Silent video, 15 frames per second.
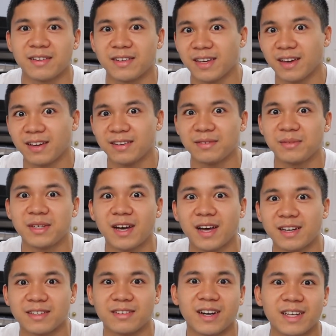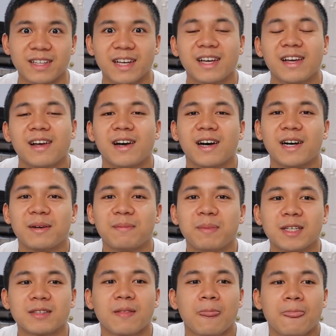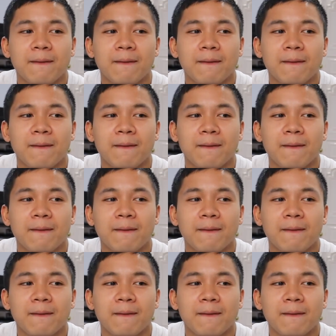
yay, we got it, right? But